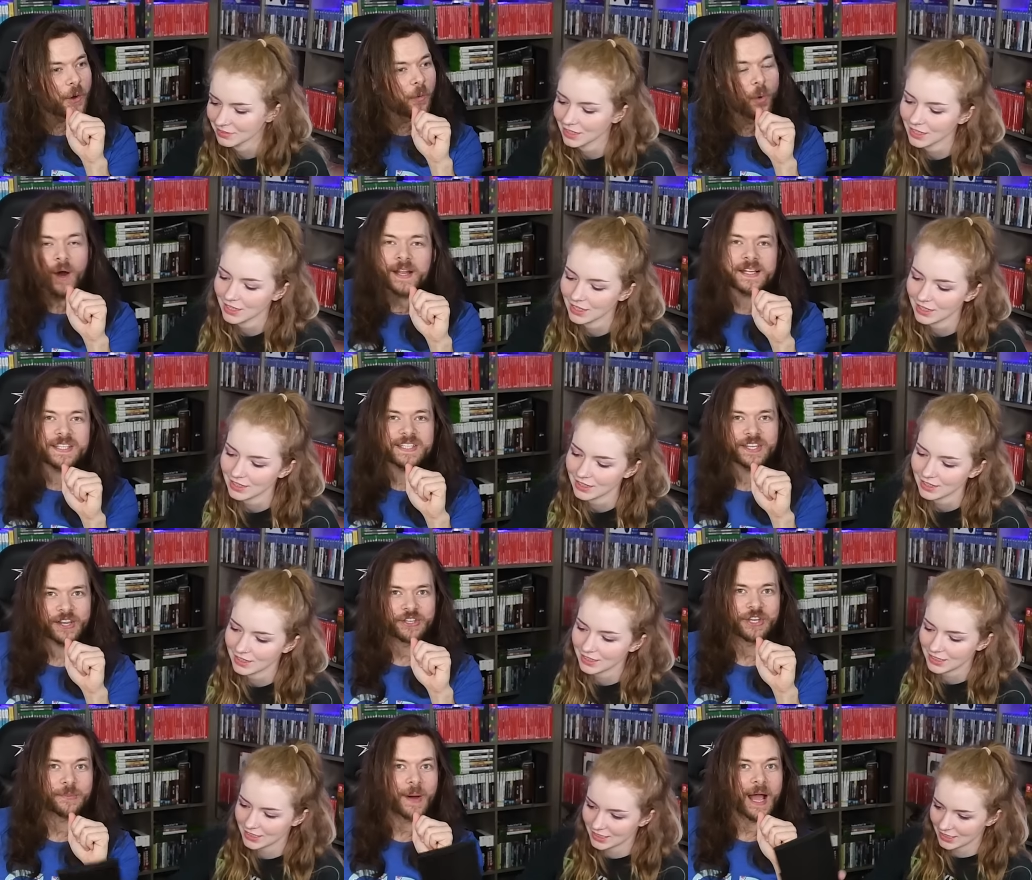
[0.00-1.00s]
Speaker 1: What a
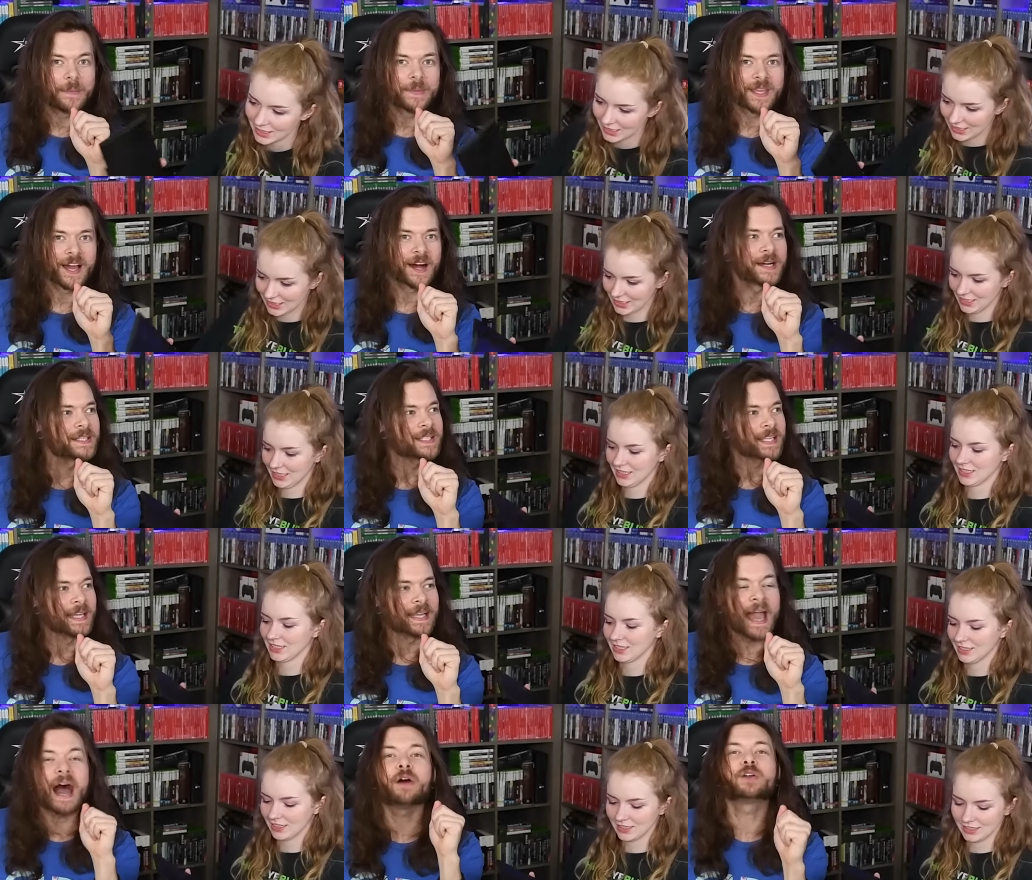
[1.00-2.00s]
sin, you might be
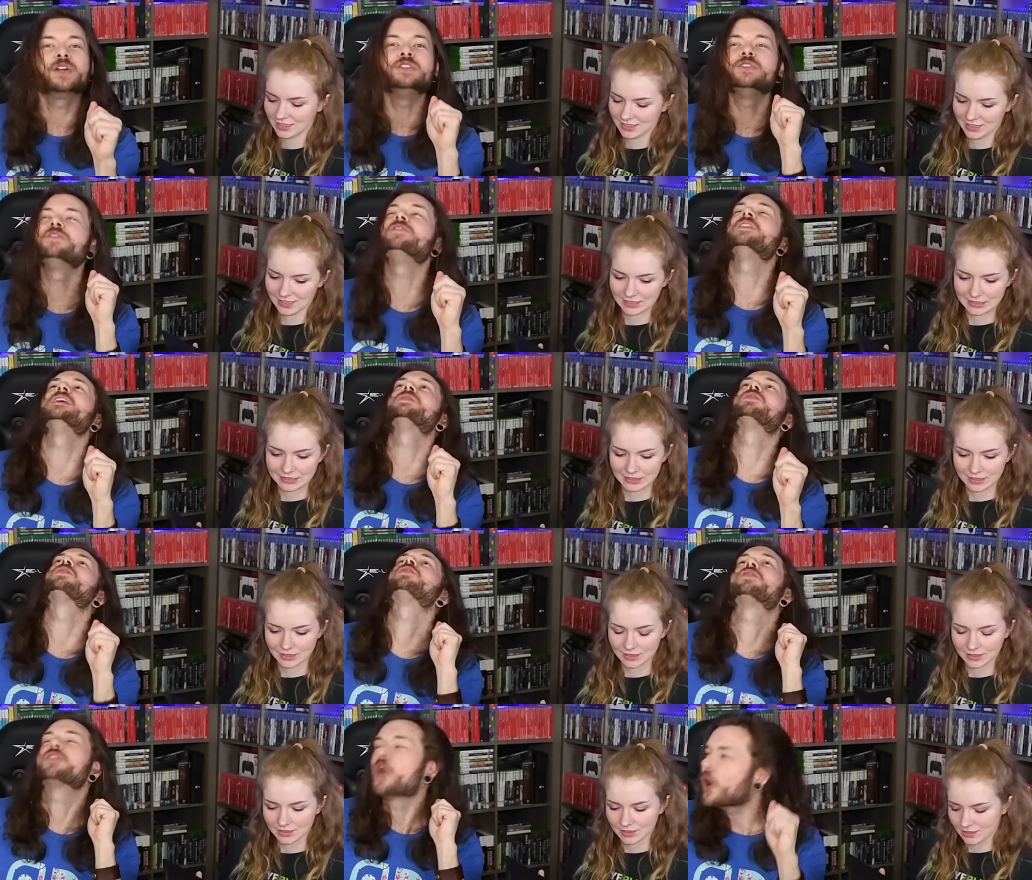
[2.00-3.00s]
asking. How can you fit
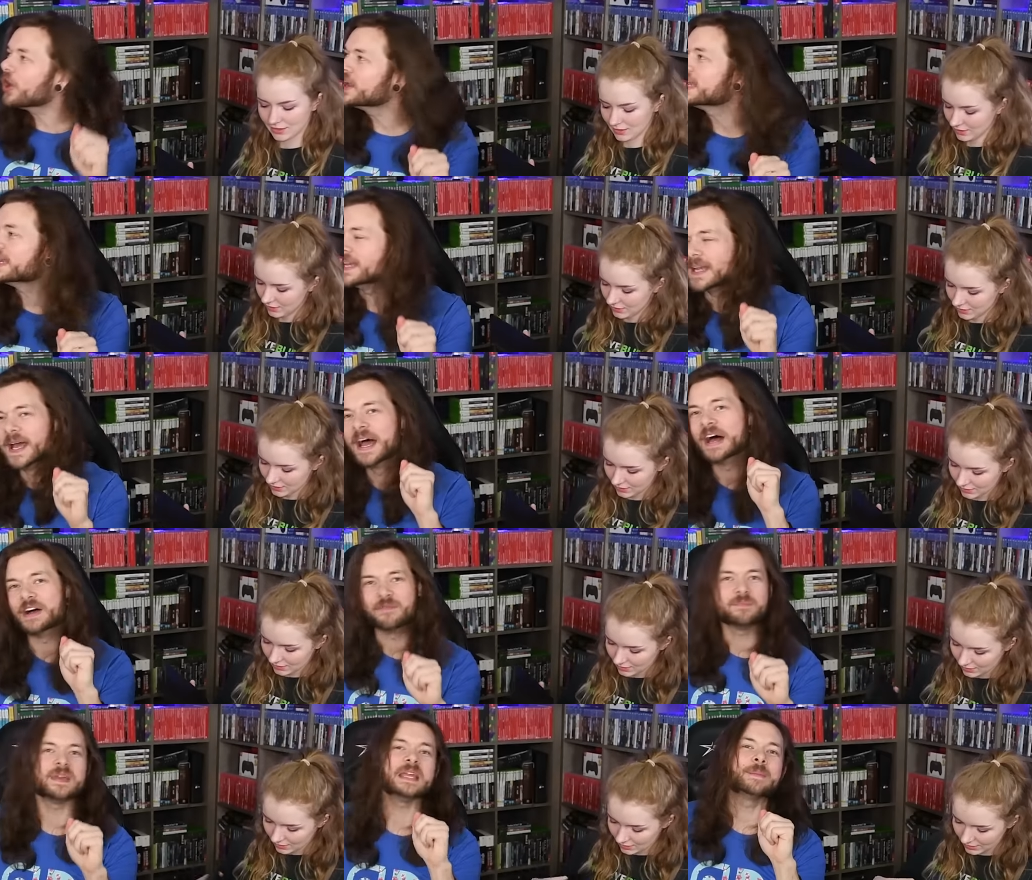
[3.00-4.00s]
30
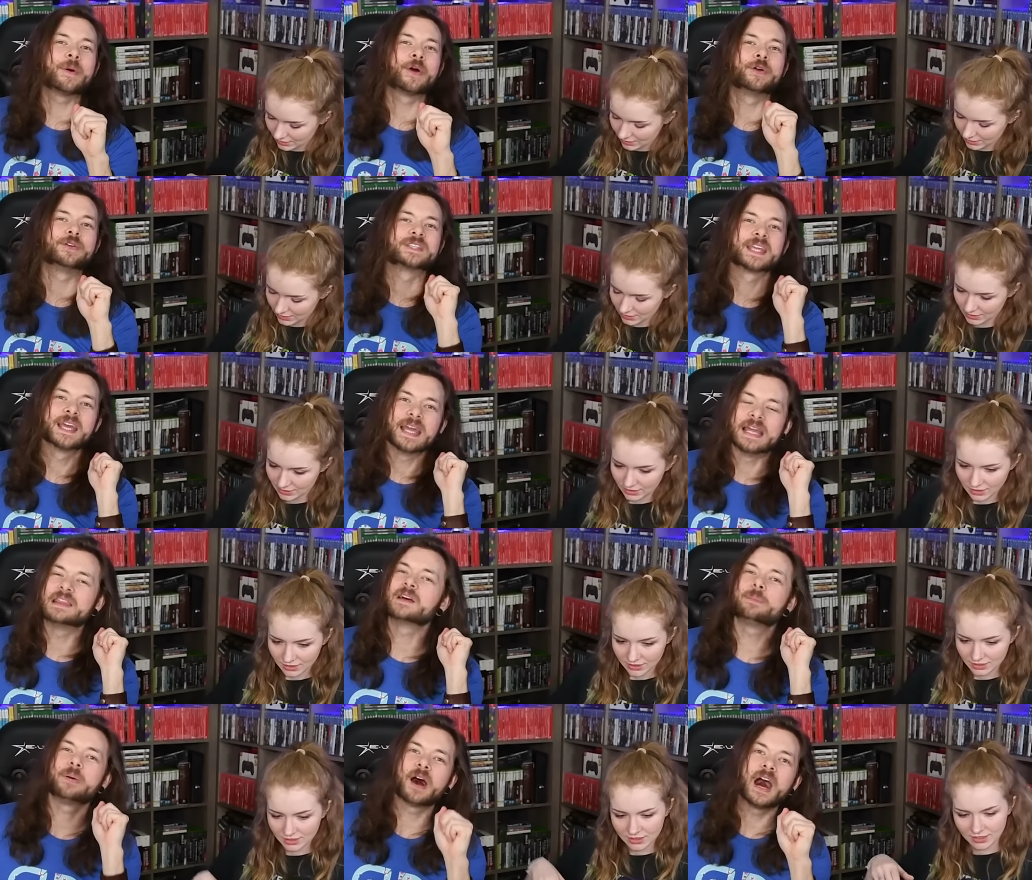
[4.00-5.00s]
Amiibos in
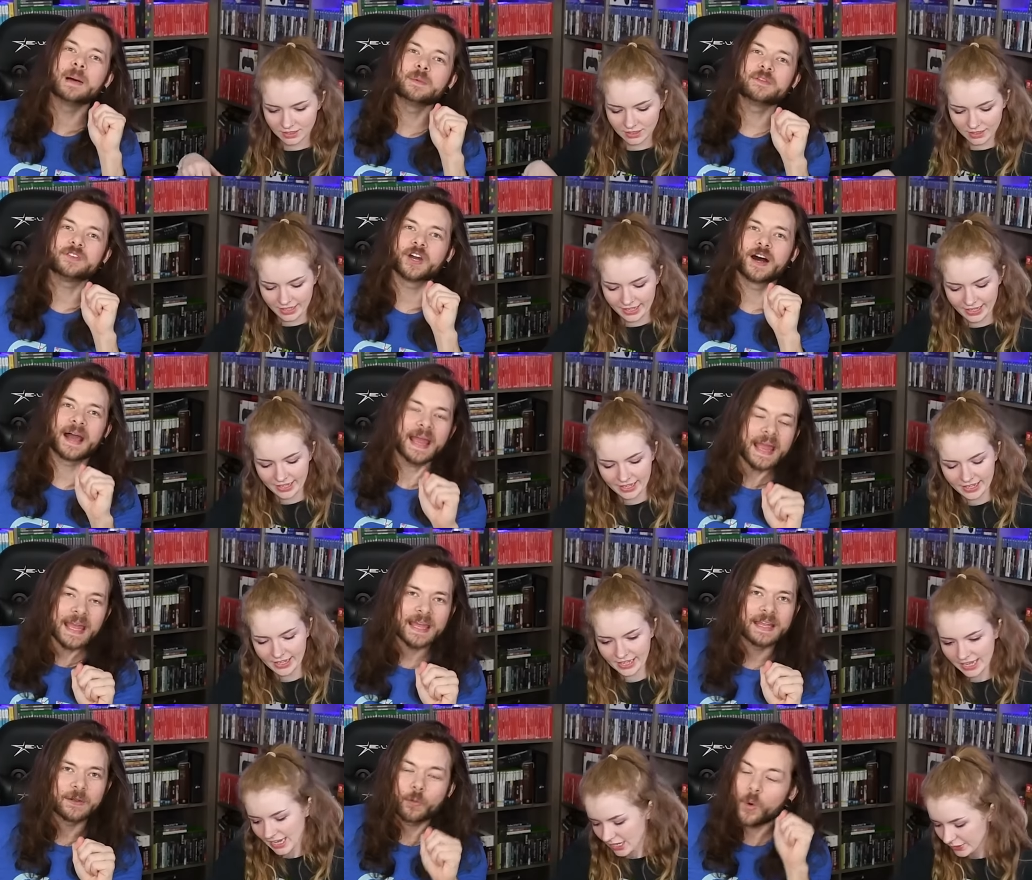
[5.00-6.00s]
the palm of your
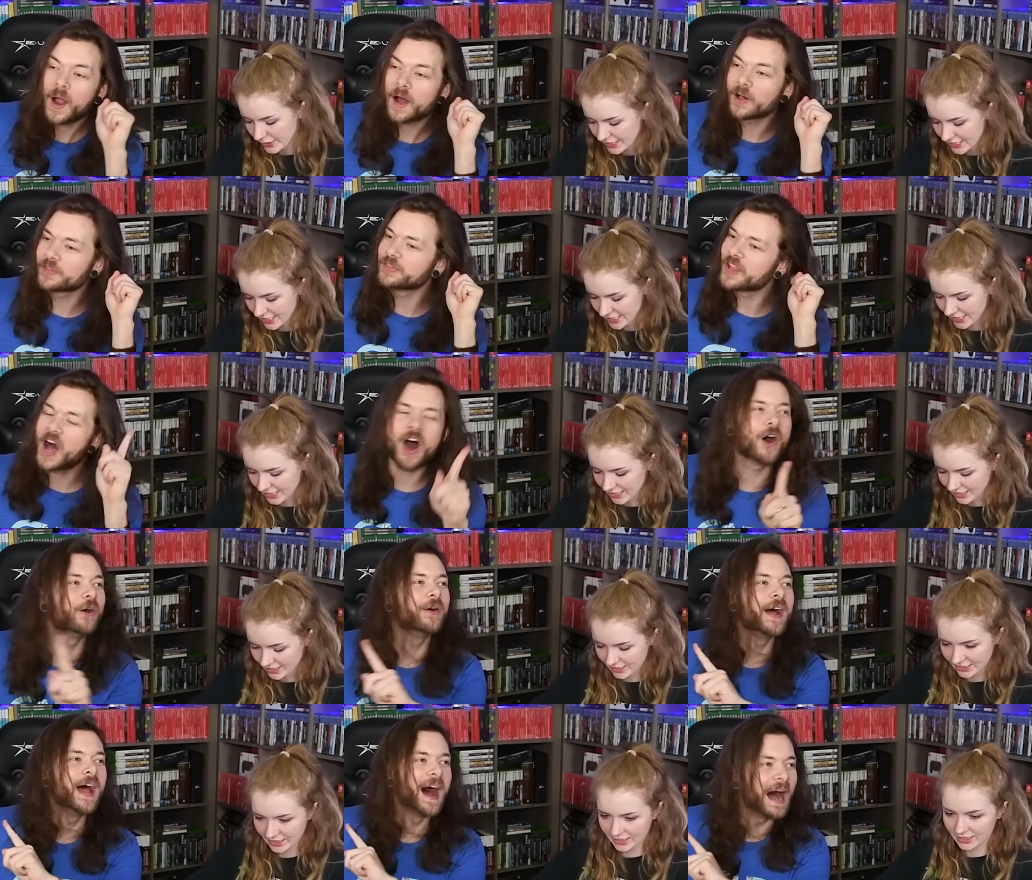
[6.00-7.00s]
hand? Well,
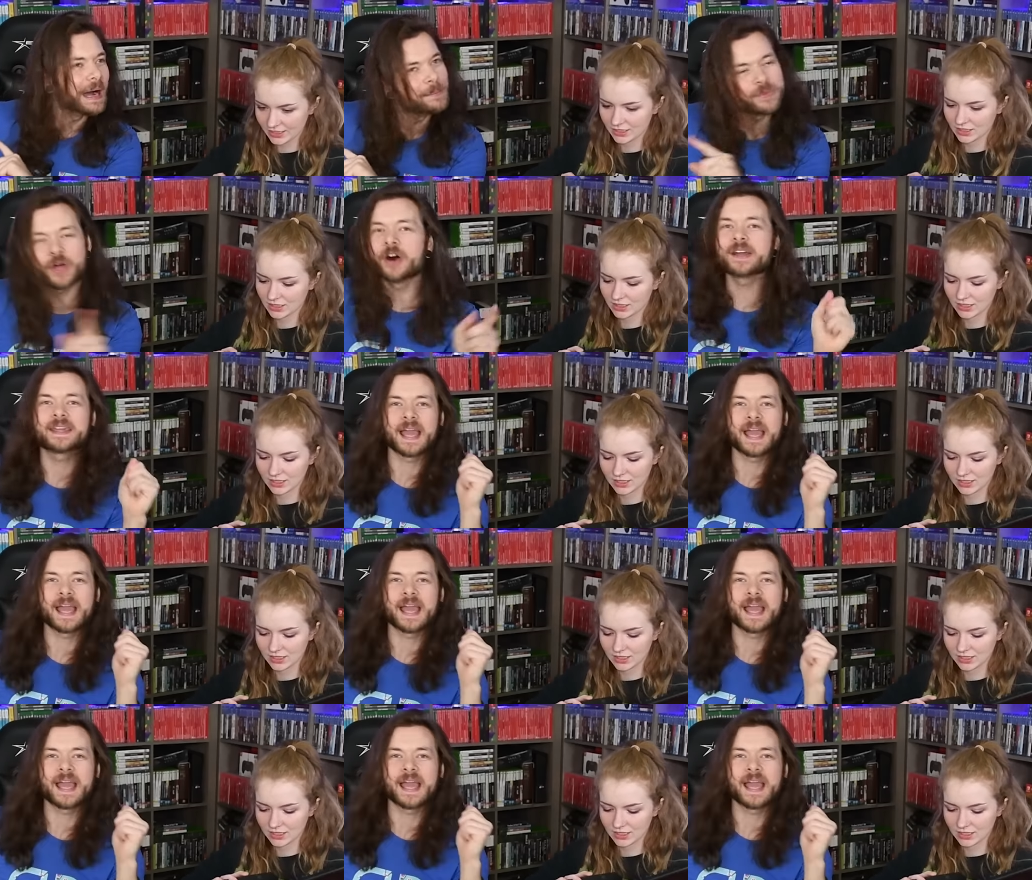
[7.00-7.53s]
no, I'm not